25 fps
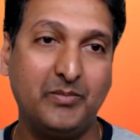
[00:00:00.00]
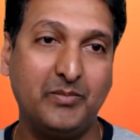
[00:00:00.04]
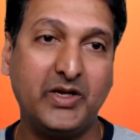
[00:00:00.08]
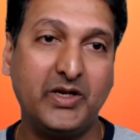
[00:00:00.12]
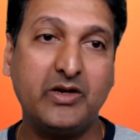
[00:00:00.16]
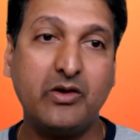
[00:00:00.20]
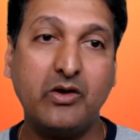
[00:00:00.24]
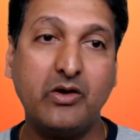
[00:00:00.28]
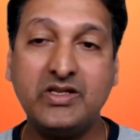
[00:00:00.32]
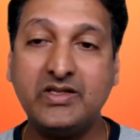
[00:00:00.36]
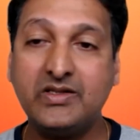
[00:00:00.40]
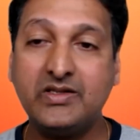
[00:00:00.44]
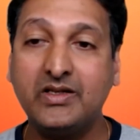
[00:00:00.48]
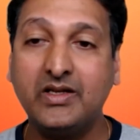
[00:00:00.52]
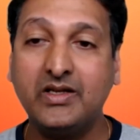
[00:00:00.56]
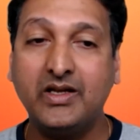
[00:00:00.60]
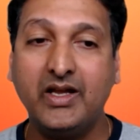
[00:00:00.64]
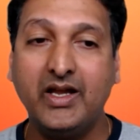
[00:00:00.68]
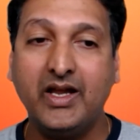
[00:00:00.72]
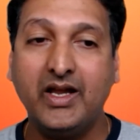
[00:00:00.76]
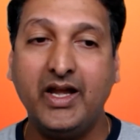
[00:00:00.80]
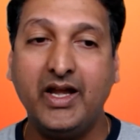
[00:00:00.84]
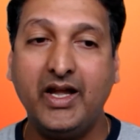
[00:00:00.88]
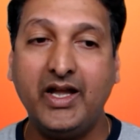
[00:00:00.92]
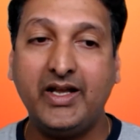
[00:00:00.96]
Because
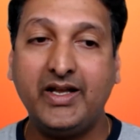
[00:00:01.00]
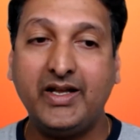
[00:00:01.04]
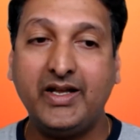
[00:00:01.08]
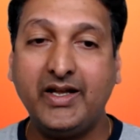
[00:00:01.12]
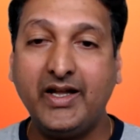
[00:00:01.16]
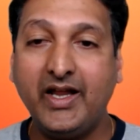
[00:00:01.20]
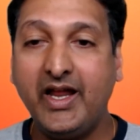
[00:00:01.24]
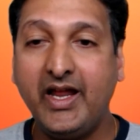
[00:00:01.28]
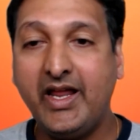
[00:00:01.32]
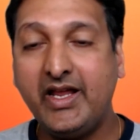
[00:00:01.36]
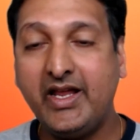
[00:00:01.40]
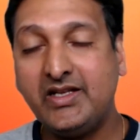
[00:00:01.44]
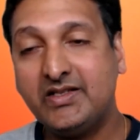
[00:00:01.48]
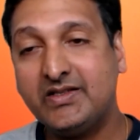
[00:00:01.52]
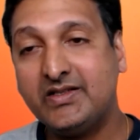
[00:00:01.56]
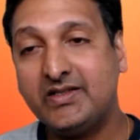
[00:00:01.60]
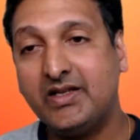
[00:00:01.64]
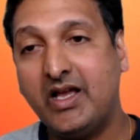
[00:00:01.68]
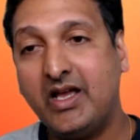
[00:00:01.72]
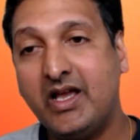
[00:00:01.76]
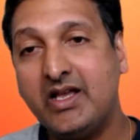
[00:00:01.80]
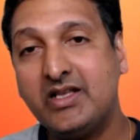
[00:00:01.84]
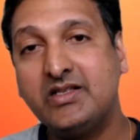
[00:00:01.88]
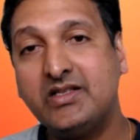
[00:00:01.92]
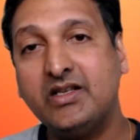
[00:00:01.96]
it takes
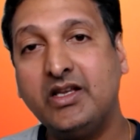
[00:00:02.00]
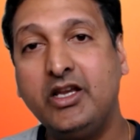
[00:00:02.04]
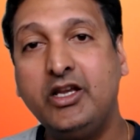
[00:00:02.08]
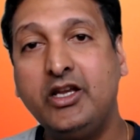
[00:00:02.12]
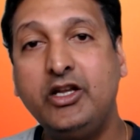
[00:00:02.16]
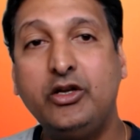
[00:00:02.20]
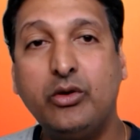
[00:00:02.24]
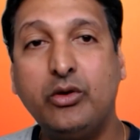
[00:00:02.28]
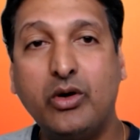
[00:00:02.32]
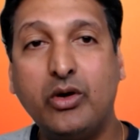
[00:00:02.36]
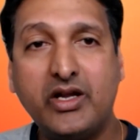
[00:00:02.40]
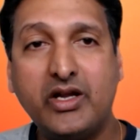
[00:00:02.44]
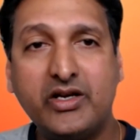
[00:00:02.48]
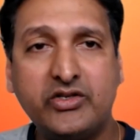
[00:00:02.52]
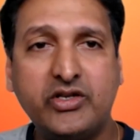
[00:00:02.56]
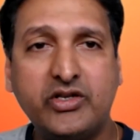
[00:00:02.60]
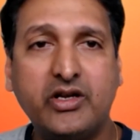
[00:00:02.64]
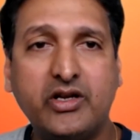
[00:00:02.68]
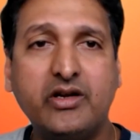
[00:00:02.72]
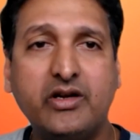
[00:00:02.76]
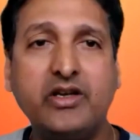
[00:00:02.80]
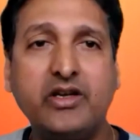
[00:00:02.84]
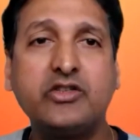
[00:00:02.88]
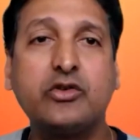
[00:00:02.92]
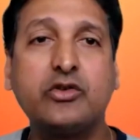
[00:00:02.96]
us into our
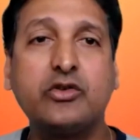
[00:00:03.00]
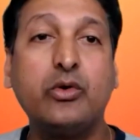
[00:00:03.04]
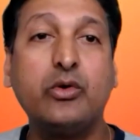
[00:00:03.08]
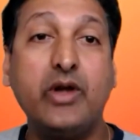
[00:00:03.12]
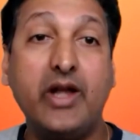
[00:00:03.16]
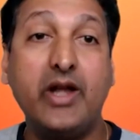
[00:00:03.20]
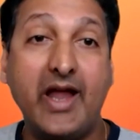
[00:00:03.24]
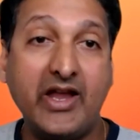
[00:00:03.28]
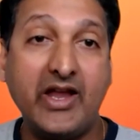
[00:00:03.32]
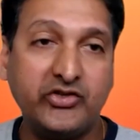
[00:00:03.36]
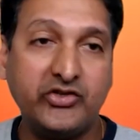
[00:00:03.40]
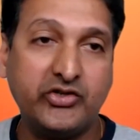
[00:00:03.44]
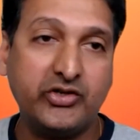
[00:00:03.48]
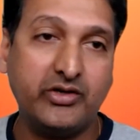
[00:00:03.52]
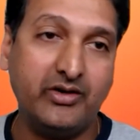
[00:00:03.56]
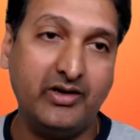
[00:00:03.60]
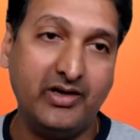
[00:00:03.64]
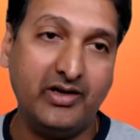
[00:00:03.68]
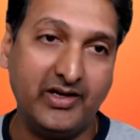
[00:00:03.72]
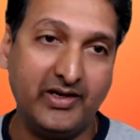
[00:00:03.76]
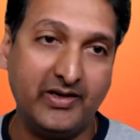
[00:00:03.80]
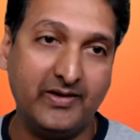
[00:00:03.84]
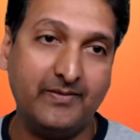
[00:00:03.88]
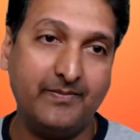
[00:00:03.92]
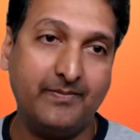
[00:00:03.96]
journey so
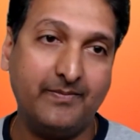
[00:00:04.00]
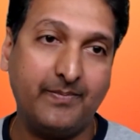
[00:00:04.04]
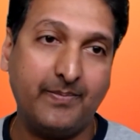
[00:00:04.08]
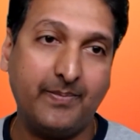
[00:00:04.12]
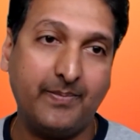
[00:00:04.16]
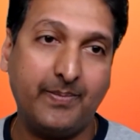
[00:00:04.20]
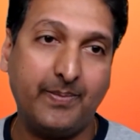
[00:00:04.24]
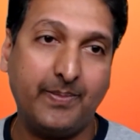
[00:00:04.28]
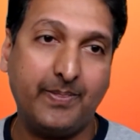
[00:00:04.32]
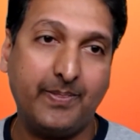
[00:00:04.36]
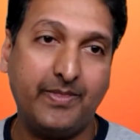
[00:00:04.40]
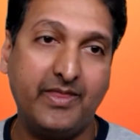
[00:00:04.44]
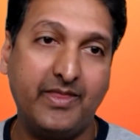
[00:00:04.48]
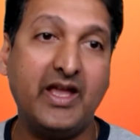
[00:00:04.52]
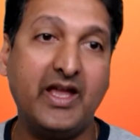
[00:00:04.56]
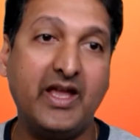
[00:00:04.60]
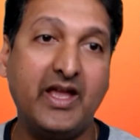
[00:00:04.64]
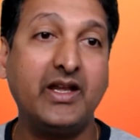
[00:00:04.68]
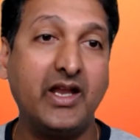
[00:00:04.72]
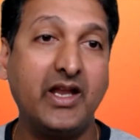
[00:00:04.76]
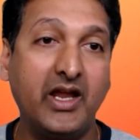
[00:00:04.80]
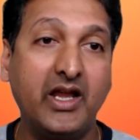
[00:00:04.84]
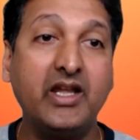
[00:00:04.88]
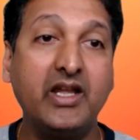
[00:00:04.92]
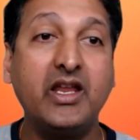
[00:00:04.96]
naturally
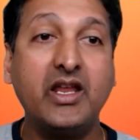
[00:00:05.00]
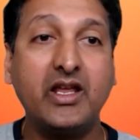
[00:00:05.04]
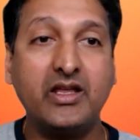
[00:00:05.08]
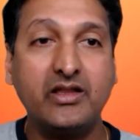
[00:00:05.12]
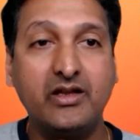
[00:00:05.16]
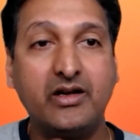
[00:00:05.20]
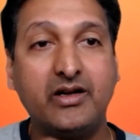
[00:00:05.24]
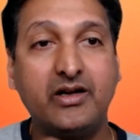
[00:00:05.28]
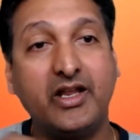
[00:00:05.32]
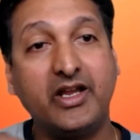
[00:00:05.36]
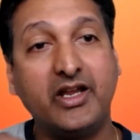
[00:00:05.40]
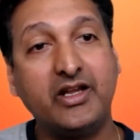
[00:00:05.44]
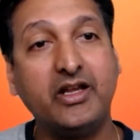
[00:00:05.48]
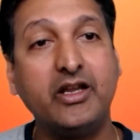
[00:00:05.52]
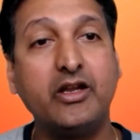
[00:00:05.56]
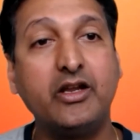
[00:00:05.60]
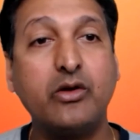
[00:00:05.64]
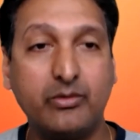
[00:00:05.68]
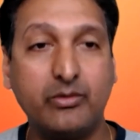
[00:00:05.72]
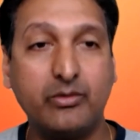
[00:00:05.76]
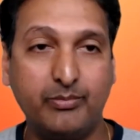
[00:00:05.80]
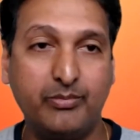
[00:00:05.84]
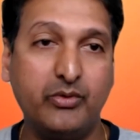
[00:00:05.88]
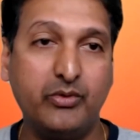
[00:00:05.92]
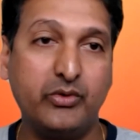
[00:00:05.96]
than any other technique
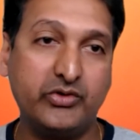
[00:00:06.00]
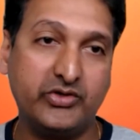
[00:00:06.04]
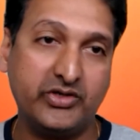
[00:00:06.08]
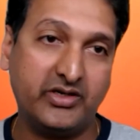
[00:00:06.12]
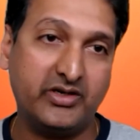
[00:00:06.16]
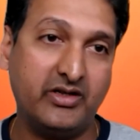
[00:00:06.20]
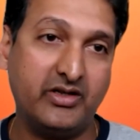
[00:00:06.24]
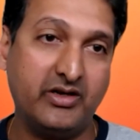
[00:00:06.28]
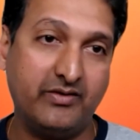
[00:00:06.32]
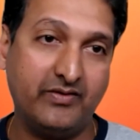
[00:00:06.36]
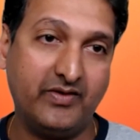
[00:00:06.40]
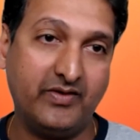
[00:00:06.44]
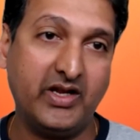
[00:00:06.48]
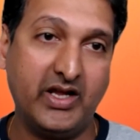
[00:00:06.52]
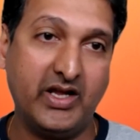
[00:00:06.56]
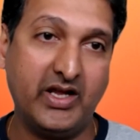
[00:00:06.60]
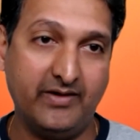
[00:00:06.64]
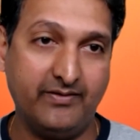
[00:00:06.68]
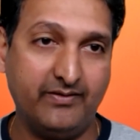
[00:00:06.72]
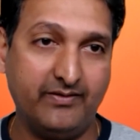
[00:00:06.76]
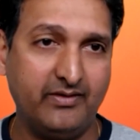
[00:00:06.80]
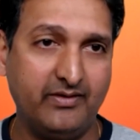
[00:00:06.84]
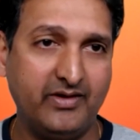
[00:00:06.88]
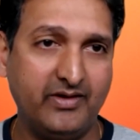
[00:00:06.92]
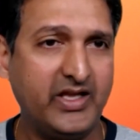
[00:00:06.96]
or posture that we
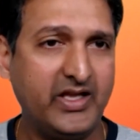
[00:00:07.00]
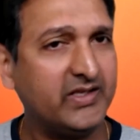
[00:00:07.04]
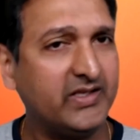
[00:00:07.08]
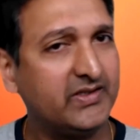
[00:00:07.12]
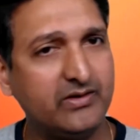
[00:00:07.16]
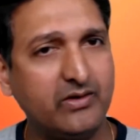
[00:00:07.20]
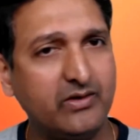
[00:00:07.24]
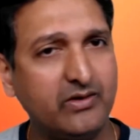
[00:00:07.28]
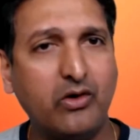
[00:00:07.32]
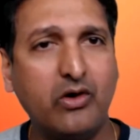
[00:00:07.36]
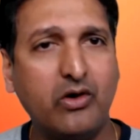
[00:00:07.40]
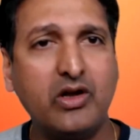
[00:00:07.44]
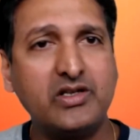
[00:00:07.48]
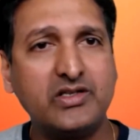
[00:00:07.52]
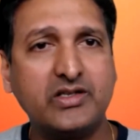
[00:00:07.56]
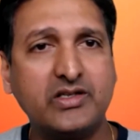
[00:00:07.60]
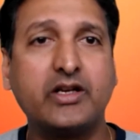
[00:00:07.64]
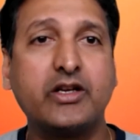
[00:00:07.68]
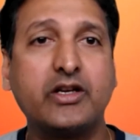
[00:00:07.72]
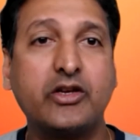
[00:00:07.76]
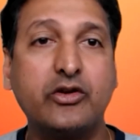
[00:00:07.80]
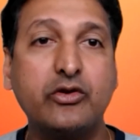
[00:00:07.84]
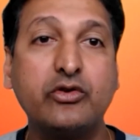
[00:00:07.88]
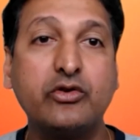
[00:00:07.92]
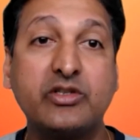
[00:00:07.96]
have. Yes, all
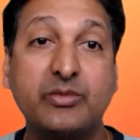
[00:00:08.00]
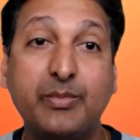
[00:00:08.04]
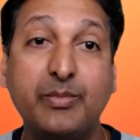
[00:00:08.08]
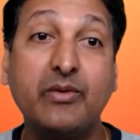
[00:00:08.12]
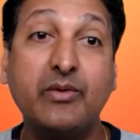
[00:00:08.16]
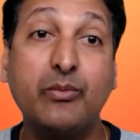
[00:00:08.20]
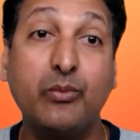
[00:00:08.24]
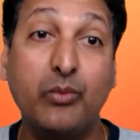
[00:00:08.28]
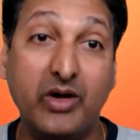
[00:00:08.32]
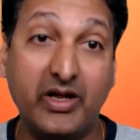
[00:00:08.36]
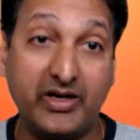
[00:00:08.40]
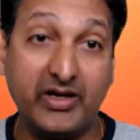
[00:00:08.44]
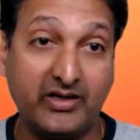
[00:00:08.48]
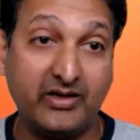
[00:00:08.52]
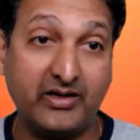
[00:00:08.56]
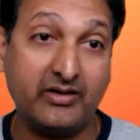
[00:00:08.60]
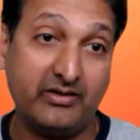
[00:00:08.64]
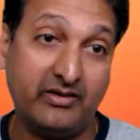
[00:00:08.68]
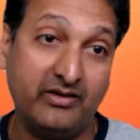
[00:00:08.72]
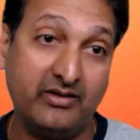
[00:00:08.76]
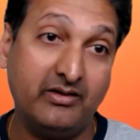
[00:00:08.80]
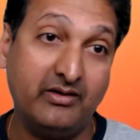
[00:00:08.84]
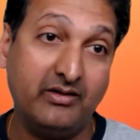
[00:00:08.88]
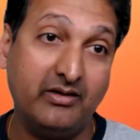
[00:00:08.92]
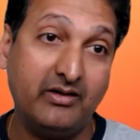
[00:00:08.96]
circuits may work
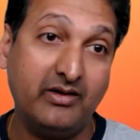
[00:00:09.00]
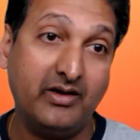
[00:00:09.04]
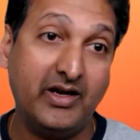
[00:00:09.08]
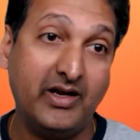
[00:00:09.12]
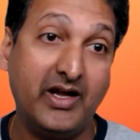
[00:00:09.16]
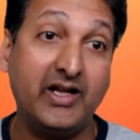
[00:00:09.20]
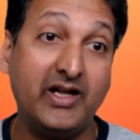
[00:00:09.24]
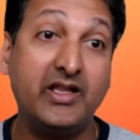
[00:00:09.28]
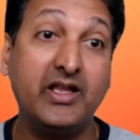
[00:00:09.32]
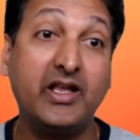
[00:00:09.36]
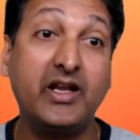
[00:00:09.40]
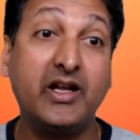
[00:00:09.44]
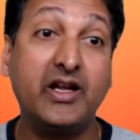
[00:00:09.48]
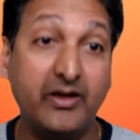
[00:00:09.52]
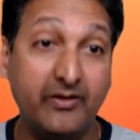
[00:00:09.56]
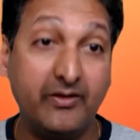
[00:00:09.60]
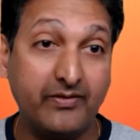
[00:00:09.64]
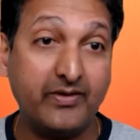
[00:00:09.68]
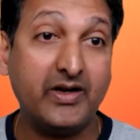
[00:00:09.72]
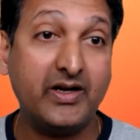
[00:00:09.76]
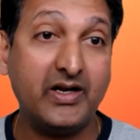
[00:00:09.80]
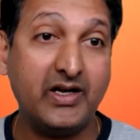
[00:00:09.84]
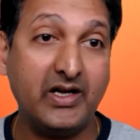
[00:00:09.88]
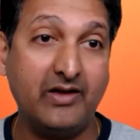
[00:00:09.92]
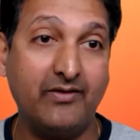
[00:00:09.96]
at their
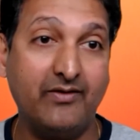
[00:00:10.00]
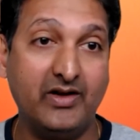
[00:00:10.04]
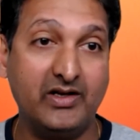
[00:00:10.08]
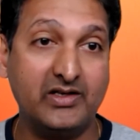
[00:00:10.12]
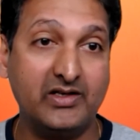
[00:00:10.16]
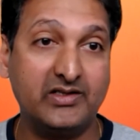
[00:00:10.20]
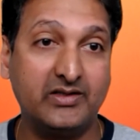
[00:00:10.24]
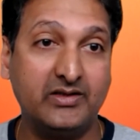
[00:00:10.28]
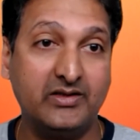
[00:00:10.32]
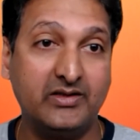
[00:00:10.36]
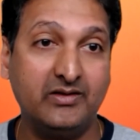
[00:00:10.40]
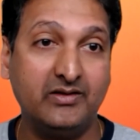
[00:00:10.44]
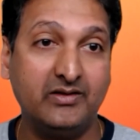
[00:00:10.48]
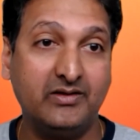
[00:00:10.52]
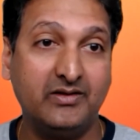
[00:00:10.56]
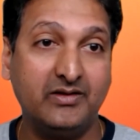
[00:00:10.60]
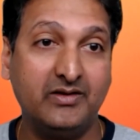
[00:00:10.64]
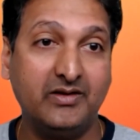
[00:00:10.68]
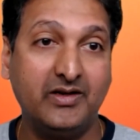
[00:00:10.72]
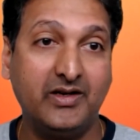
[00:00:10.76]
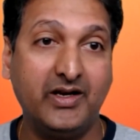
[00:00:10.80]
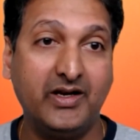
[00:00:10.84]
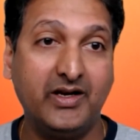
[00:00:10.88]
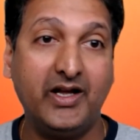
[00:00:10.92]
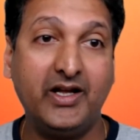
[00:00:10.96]
different levels.
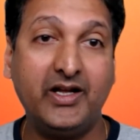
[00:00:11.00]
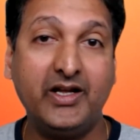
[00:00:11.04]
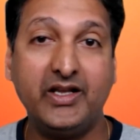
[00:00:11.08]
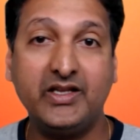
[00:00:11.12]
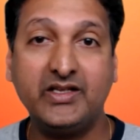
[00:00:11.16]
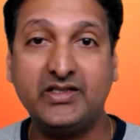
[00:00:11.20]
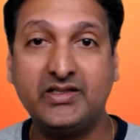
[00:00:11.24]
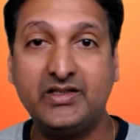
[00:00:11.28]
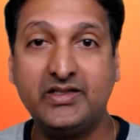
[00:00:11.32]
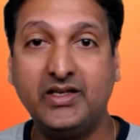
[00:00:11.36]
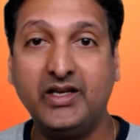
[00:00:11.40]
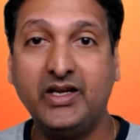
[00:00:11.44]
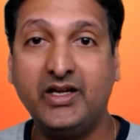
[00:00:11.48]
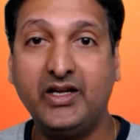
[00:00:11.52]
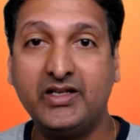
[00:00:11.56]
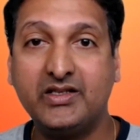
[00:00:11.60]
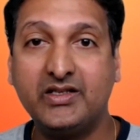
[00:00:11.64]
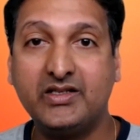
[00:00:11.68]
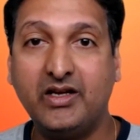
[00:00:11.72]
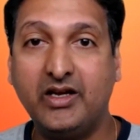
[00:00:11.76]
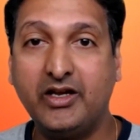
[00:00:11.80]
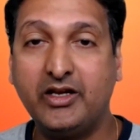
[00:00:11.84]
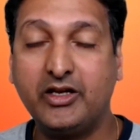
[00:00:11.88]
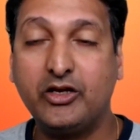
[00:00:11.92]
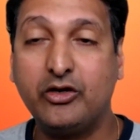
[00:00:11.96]
It is
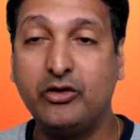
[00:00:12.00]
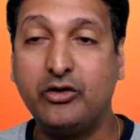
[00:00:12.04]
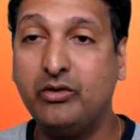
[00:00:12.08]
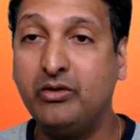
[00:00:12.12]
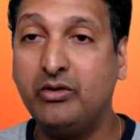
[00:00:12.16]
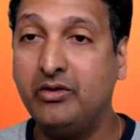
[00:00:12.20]
like,